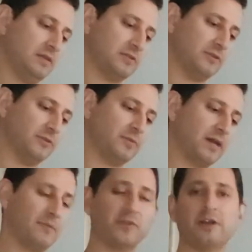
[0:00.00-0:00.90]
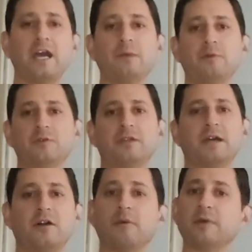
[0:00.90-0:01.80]
So I'm very happy with it
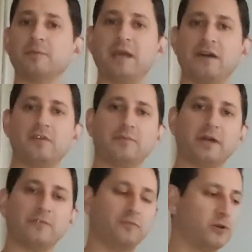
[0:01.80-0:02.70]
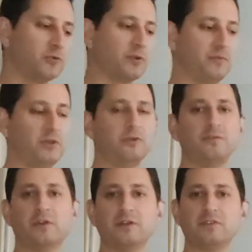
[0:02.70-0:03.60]
now. I'm going to be having my full
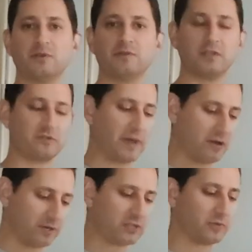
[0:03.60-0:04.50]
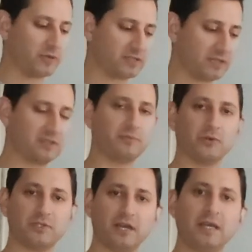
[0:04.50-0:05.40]
review very soon of this mount. I just want to sink some
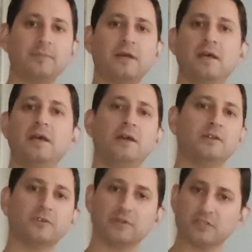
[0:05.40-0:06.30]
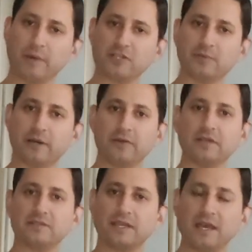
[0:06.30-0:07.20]
more time, learn as much about
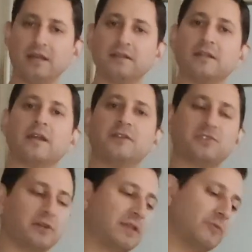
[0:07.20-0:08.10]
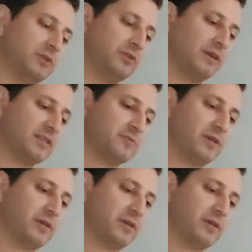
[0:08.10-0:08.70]
it as I can, and then I can share that with you guys.